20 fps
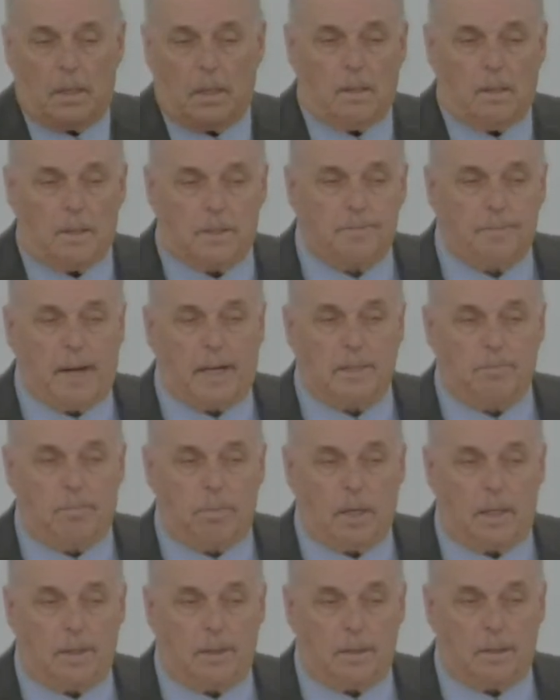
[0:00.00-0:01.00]
"This man's
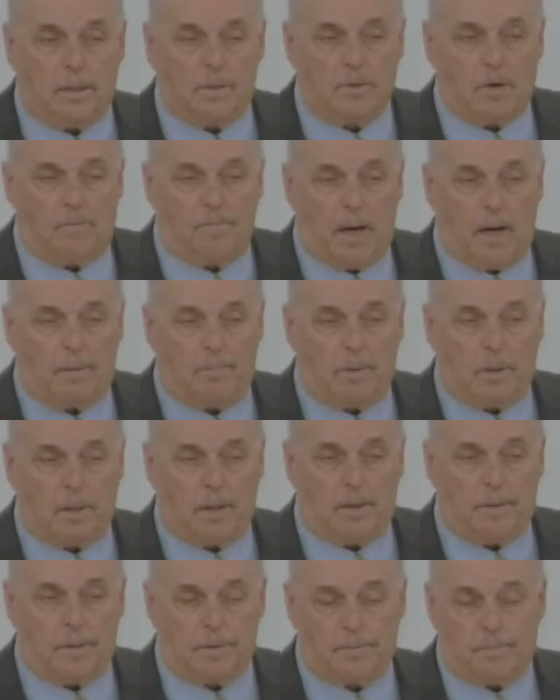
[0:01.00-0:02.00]
blood is off. I'm
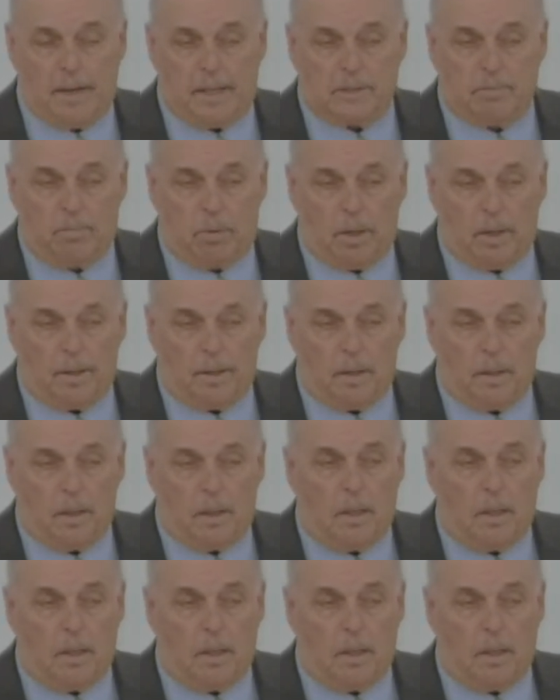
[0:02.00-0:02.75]
cleaning this man's blood."